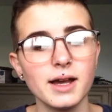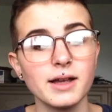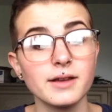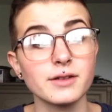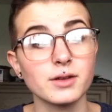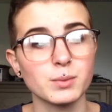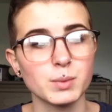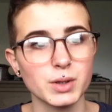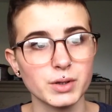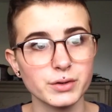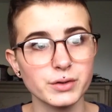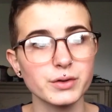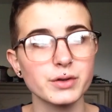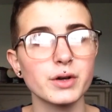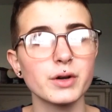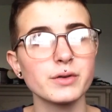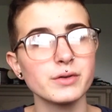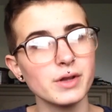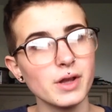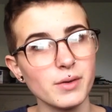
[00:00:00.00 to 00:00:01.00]
Some piercers
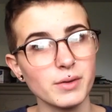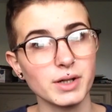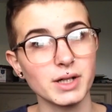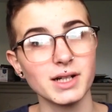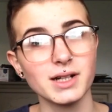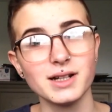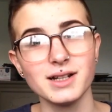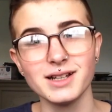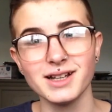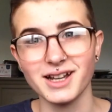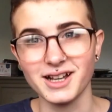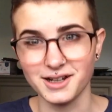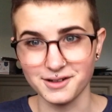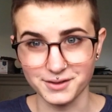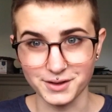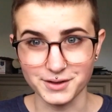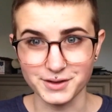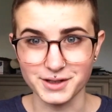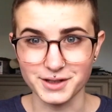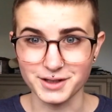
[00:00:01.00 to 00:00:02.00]
go slower. I
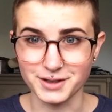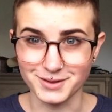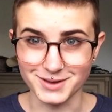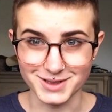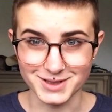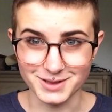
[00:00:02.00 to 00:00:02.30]
found that going